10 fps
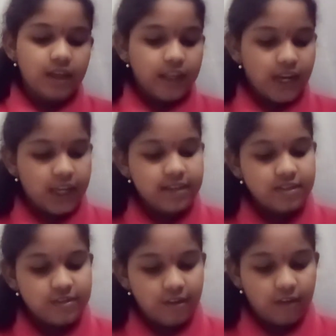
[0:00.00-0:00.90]
Rice,
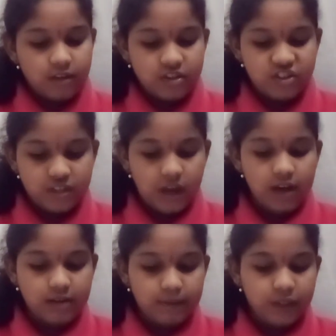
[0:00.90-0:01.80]
salt, jeera,
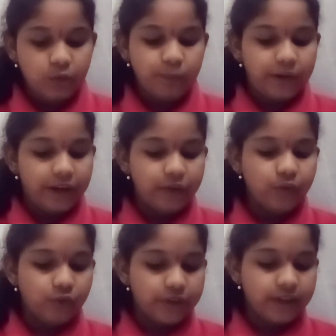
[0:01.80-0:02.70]
tomato, potato,
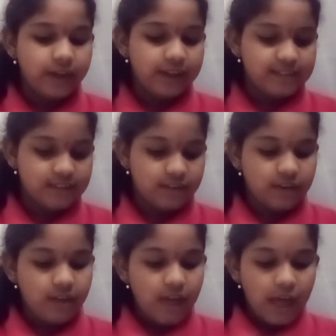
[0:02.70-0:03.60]
onion, etc.
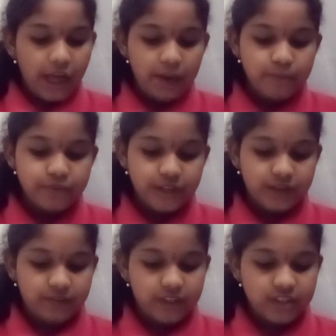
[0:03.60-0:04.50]
Help
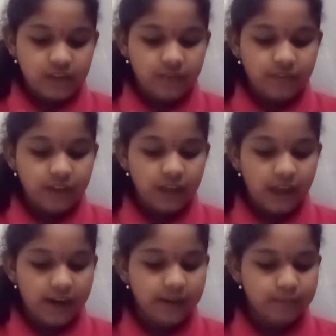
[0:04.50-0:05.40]
Srinivas if he
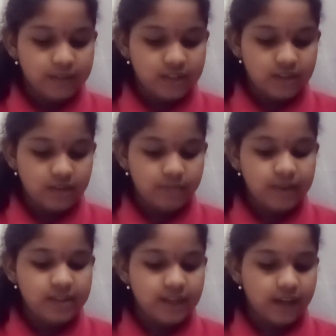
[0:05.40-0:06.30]
had
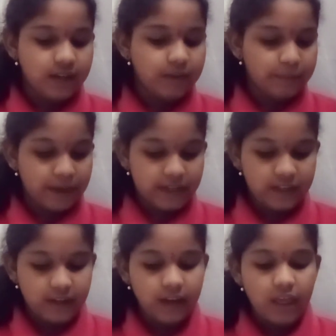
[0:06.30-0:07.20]
missed any
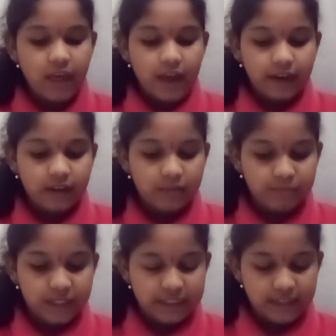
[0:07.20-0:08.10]
material and
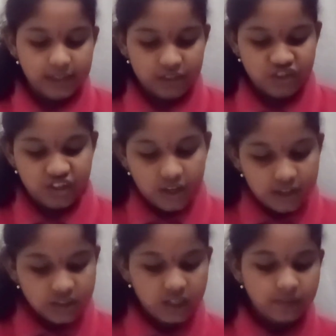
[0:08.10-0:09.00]
complete the list.
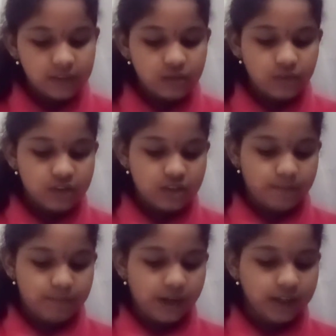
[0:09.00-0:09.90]
Srinivas was
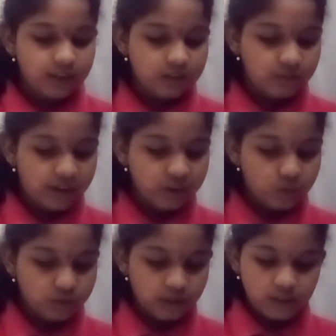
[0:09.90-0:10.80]
surprised that while
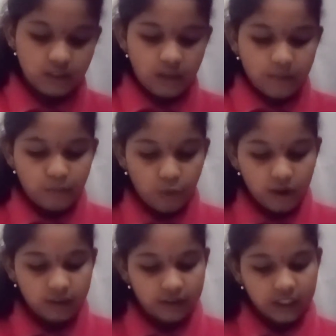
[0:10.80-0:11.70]
cooking boiled
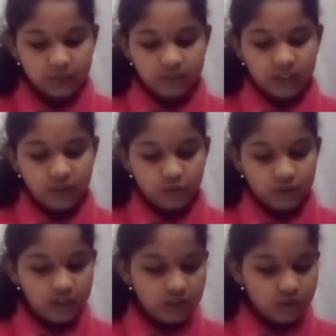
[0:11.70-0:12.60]
rice, we need
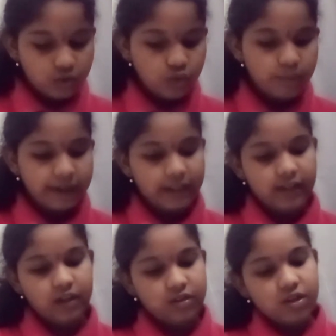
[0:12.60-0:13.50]
only two
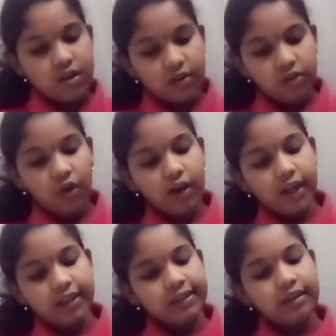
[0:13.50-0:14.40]
materials, raw
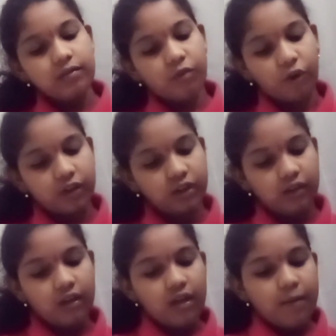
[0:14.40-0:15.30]
rice and water.
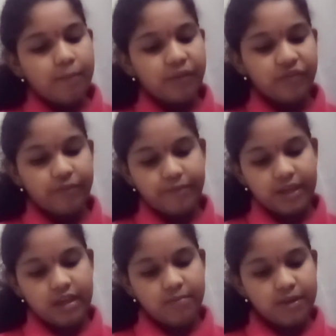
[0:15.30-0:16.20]
But for
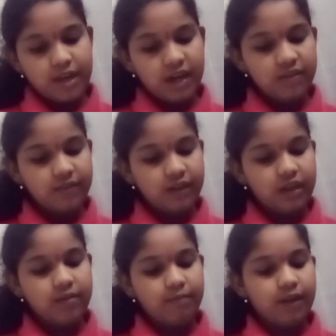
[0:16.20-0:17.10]
making biryani, we need
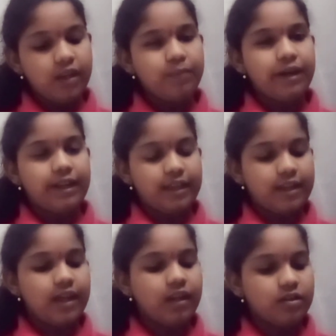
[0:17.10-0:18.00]
many
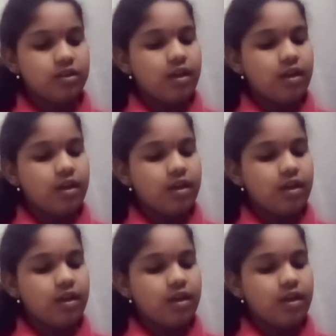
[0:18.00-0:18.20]
materials.